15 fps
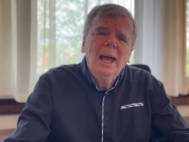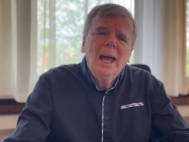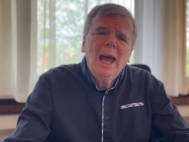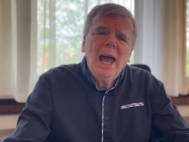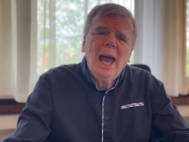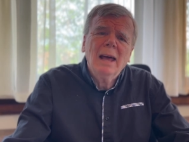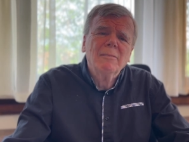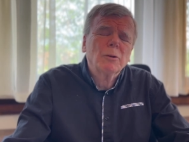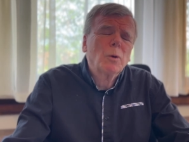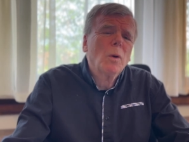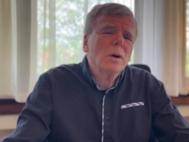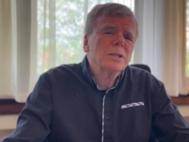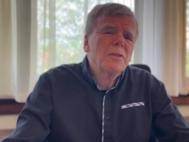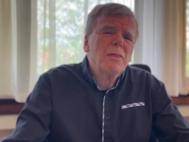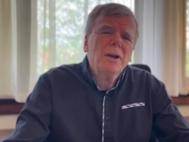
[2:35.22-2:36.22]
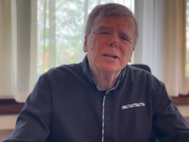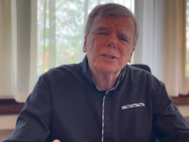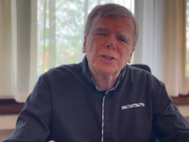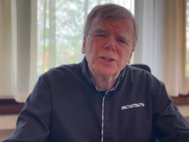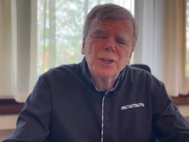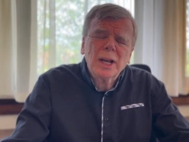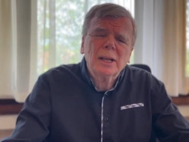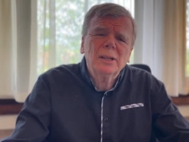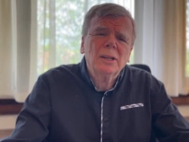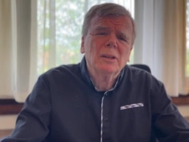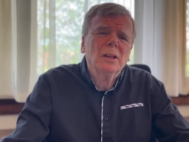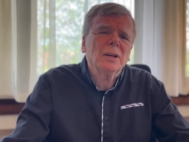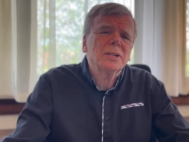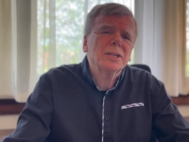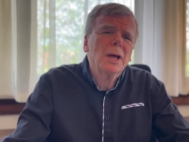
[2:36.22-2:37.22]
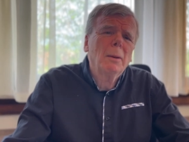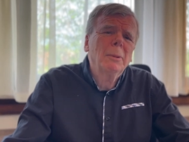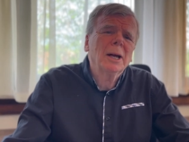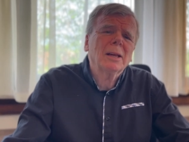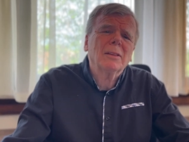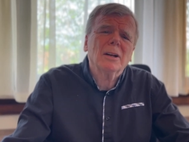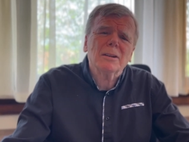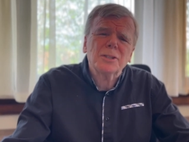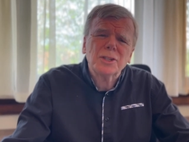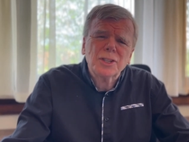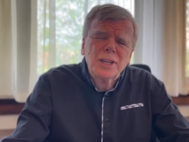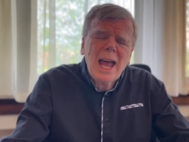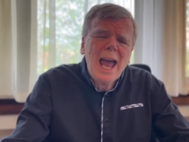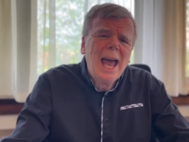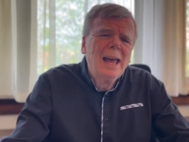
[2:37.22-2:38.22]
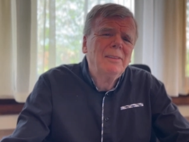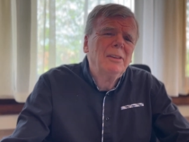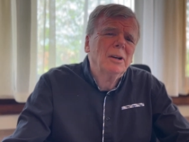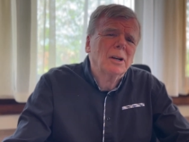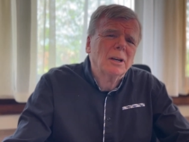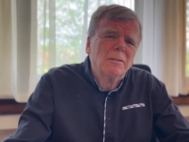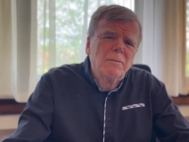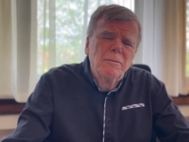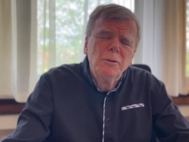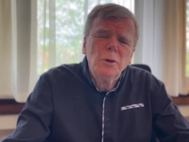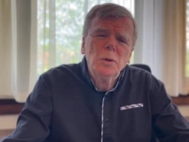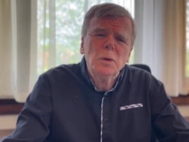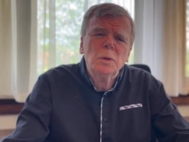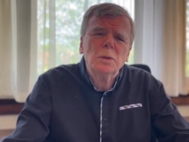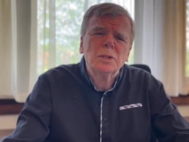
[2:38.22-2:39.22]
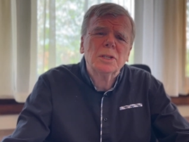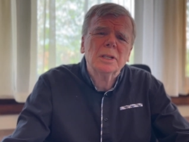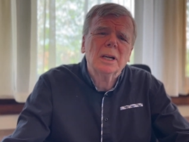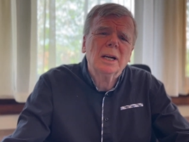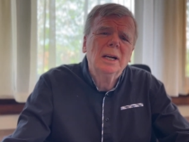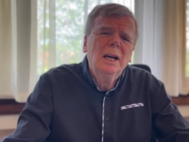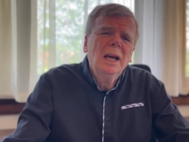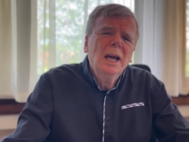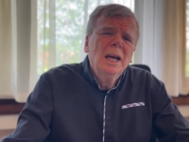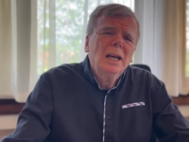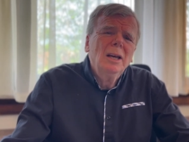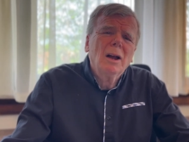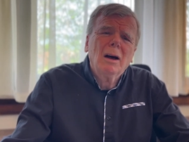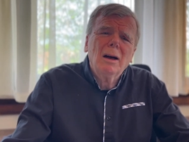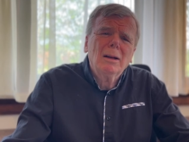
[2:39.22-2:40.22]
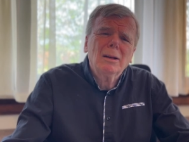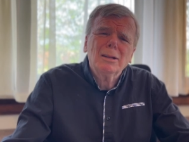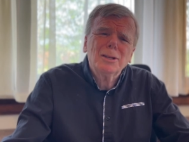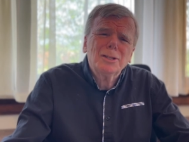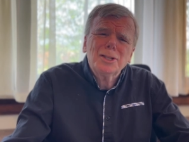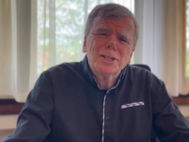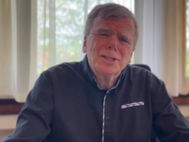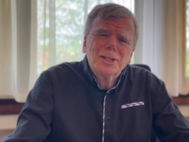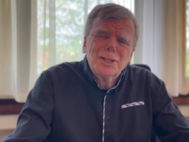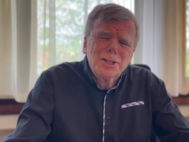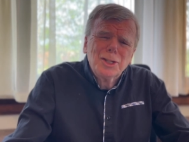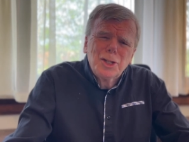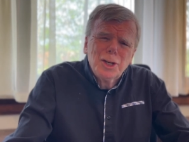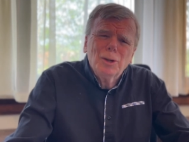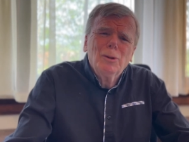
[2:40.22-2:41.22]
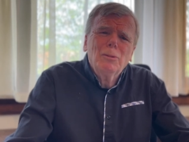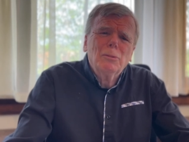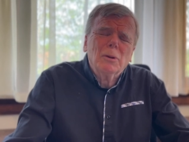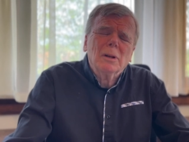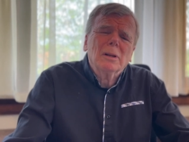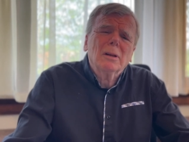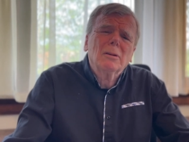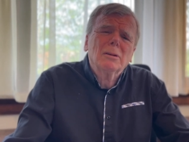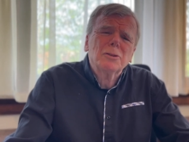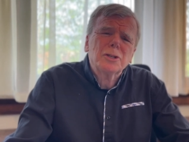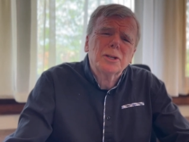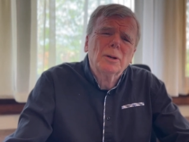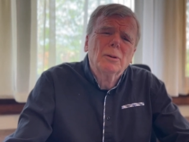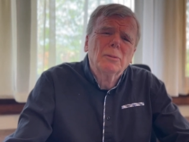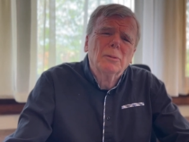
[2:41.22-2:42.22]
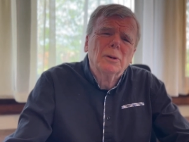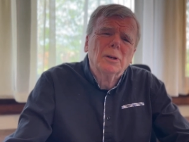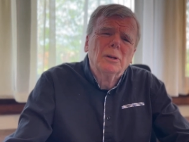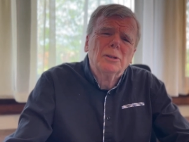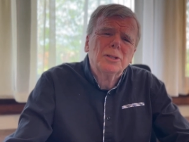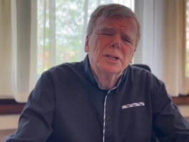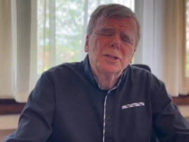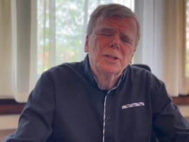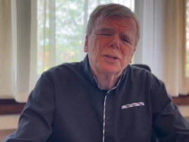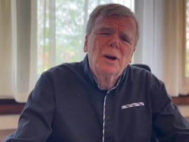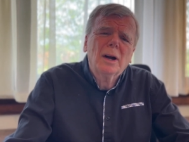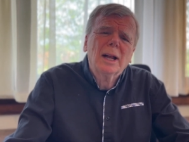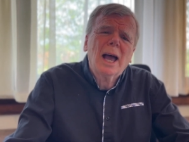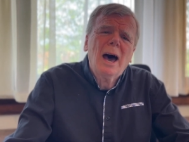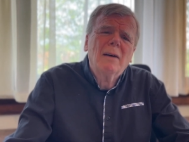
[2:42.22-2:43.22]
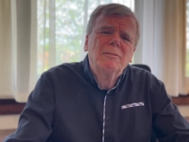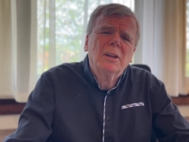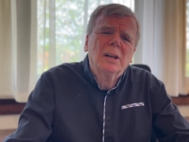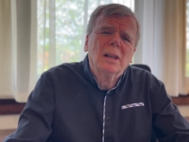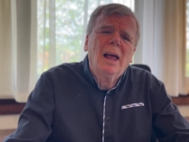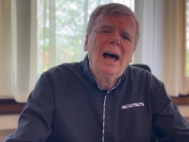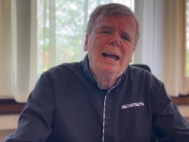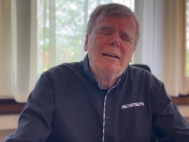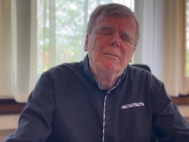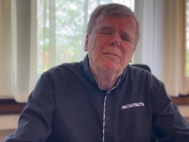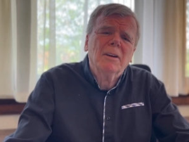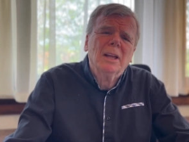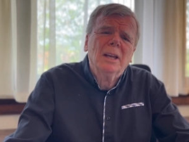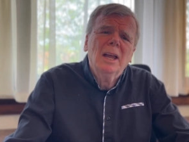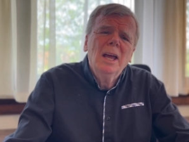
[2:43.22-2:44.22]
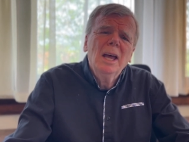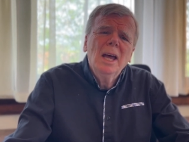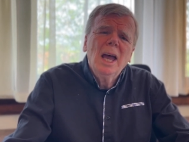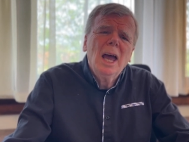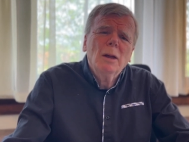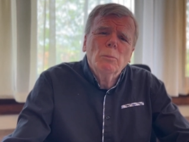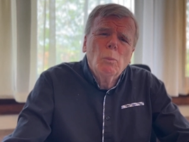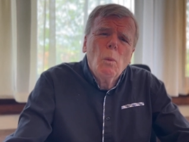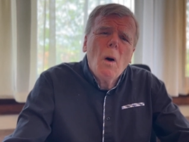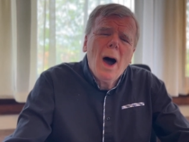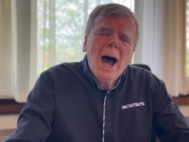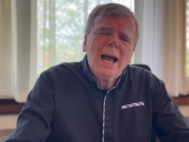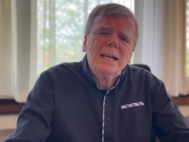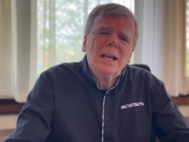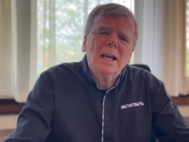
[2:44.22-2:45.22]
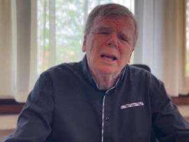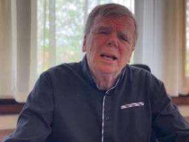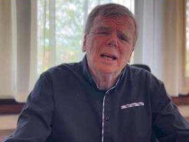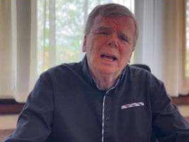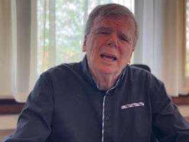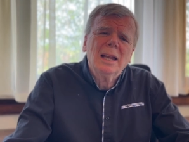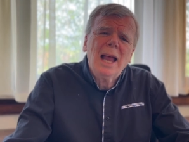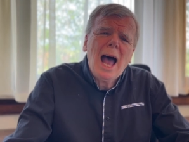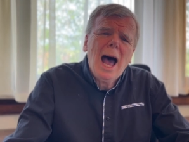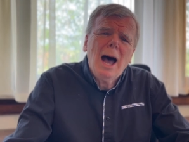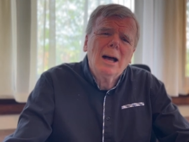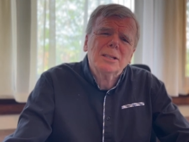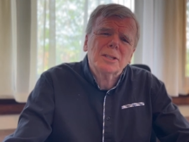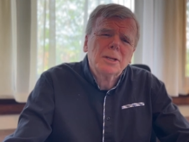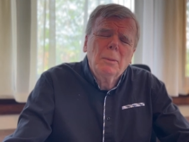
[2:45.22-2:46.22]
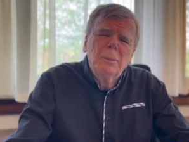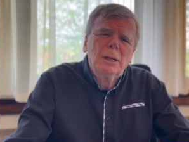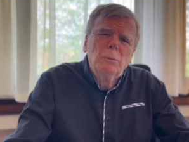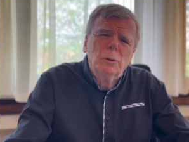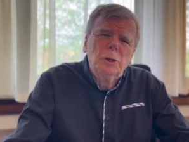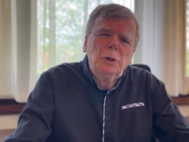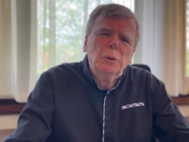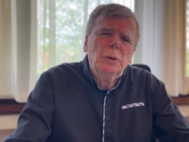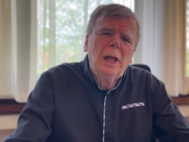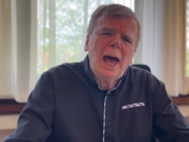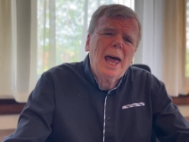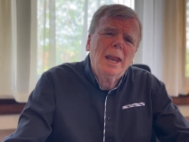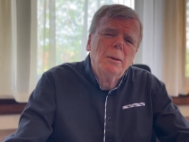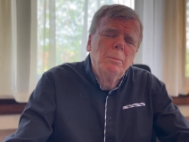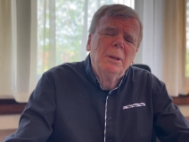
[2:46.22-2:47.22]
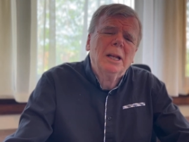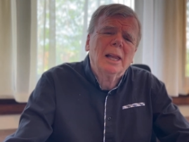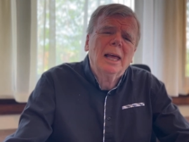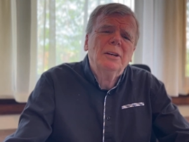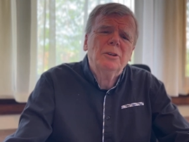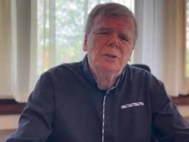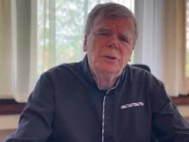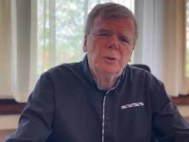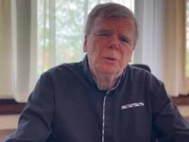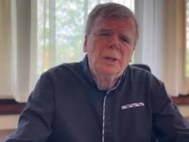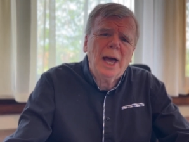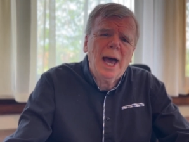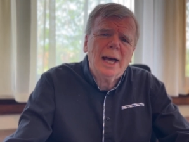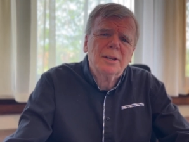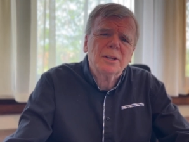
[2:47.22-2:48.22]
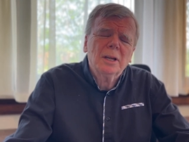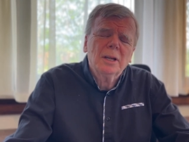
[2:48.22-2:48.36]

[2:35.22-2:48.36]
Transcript: And of course, they're sickened to their stomach. They're sad. They're confused. Uh, you know, uh, just children, little children just starting off in life and, and why and somebody would do that and be led to do that.